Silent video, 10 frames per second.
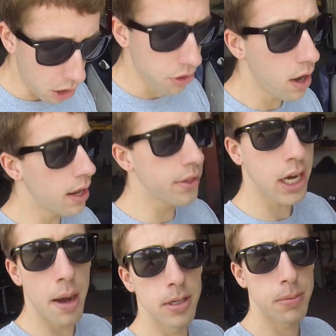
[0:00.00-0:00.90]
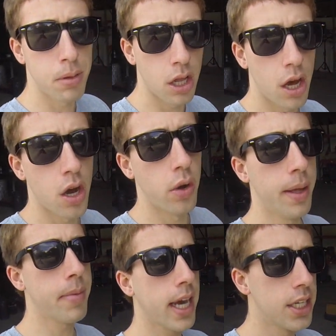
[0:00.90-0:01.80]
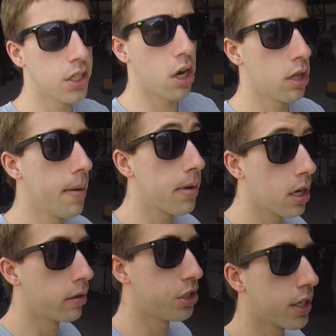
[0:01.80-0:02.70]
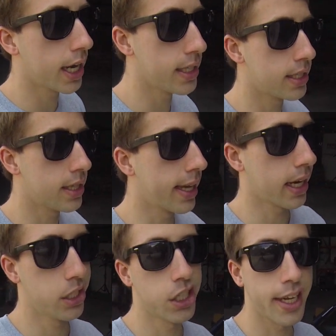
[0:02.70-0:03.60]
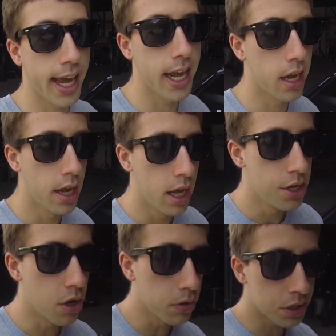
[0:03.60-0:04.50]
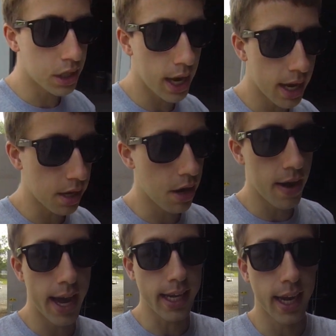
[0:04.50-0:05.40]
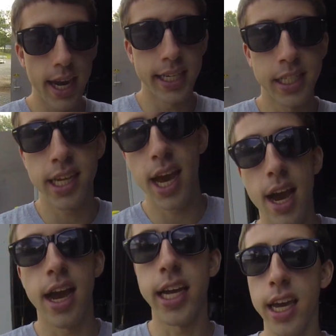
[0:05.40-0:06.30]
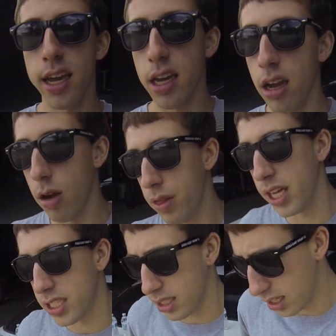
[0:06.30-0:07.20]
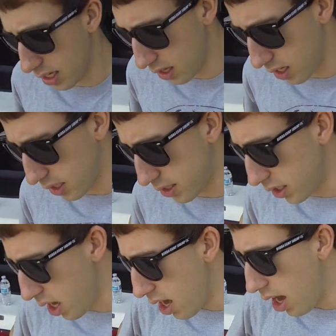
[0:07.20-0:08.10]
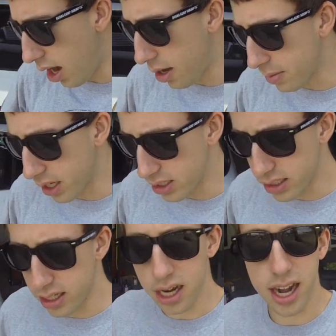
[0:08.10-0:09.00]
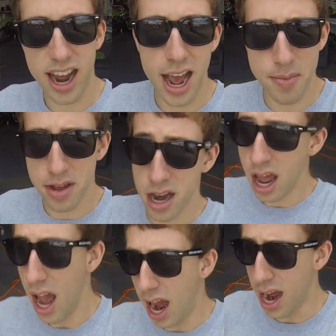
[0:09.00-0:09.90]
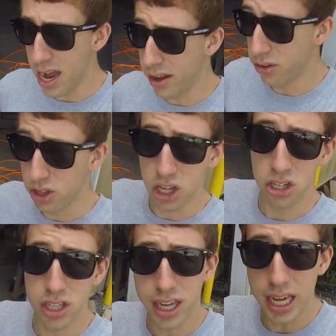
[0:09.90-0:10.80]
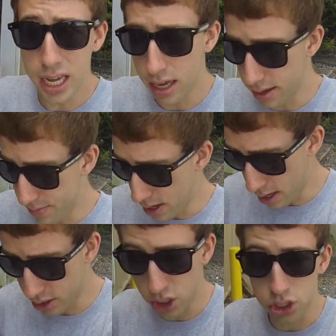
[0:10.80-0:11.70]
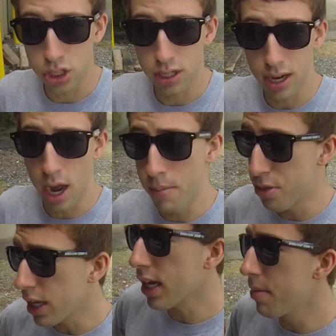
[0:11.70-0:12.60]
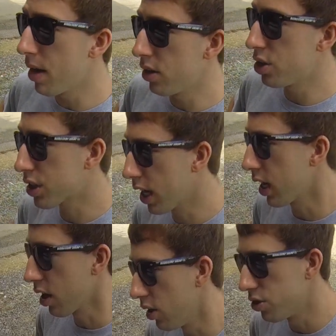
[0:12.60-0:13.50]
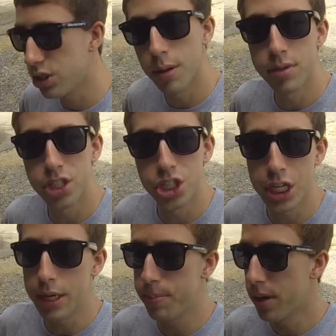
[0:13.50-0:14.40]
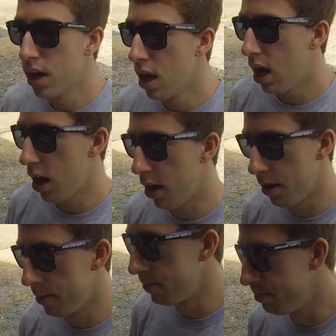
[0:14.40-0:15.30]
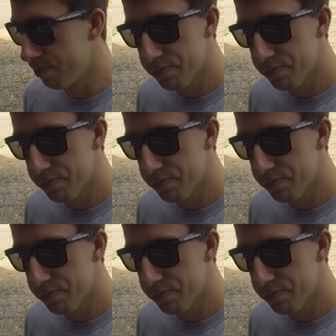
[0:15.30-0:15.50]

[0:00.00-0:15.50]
throw down in the comments below. Let me guys, or let me know what you guys think I should get. Don't say, you know, hey, get an STI, get, you know, this, get this, because um, it's not going to happen. I literally just, I'm thinking about just getting, you know, just something cheap. Um,